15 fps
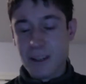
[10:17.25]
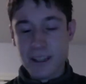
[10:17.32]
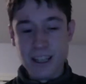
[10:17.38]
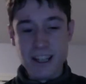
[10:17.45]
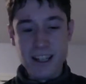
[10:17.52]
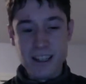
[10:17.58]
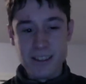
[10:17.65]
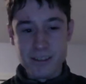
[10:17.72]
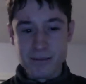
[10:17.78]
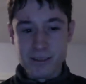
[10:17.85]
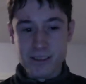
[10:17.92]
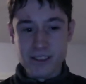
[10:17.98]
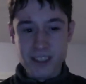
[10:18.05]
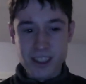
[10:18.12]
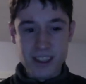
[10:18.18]
Like,
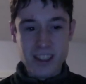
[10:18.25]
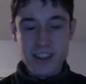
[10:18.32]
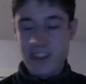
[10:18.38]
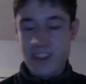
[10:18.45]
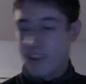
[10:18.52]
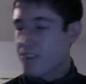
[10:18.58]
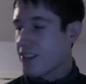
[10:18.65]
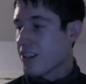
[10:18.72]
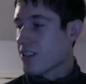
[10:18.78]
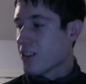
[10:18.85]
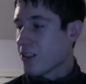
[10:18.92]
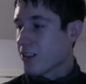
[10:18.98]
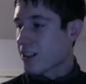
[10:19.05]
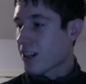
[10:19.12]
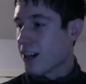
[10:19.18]
there's even
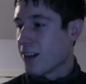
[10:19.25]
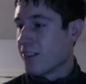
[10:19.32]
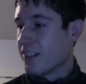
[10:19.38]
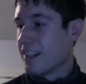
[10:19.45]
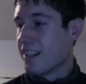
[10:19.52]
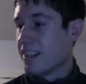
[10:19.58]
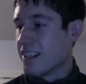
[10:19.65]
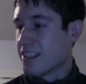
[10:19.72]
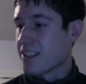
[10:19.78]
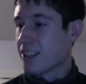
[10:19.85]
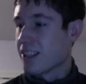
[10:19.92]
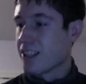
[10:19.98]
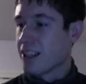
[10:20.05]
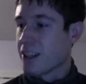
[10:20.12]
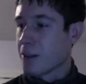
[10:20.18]
adult comedy in
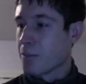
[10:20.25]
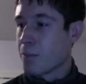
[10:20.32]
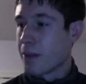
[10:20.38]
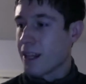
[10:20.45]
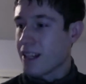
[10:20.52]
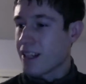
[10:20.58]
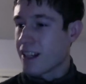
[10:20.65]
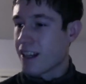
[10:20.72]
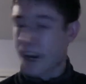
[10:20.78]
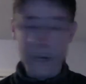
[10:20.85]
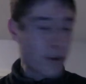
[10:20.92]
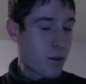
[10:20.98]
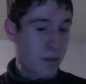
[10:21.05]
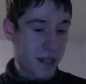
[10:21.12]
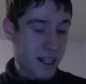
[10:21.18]
this a little bit.
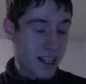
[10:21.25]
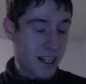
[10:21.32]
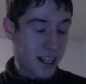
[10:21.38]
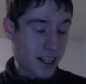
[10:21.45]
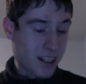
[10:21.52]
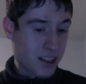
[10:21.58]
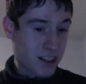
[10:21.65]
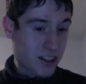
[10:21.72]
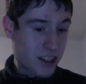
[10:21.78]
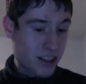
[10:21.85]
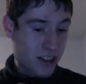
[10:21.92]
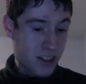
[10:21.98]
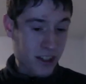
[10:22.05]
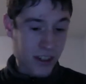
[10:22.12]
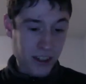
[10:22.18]
I don't mean like
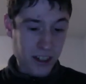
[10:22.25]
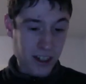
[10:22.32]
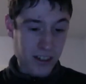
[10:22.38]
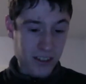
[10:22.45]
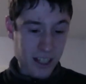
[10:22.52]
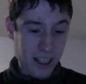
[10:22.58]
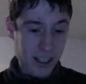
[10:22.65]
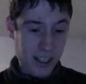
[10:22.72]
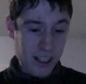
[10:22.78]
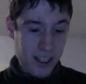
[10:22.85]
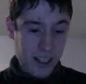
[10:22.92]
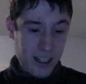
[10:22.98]
serious adult comedy.